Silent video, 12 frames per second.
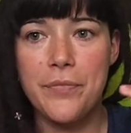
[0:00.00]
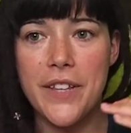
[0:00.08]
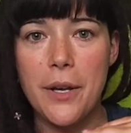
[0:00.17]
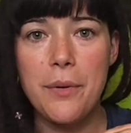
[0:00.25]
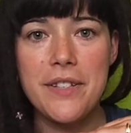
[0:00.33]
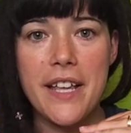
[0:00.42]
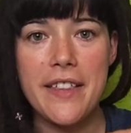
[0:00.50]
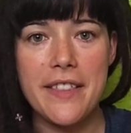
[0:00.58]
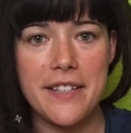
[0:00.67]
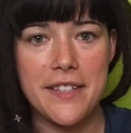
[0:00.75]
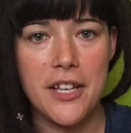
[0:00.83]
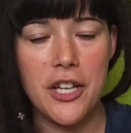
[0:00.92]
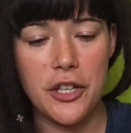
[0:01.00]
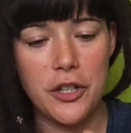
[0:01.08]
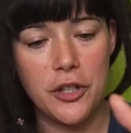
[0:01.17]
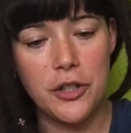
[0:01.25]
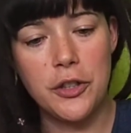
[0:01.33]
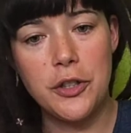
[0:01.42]
it was like this
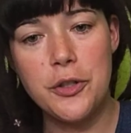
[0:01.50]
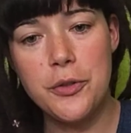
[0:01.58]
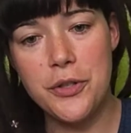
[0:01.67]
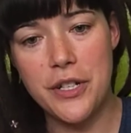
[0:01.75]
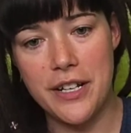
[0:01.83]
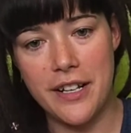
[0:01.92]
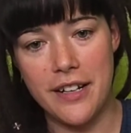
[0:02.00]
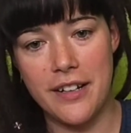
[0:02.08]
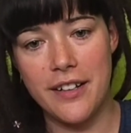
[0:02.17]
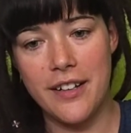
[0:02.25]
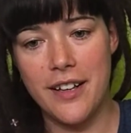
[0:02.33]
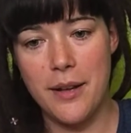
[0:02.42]
conclusion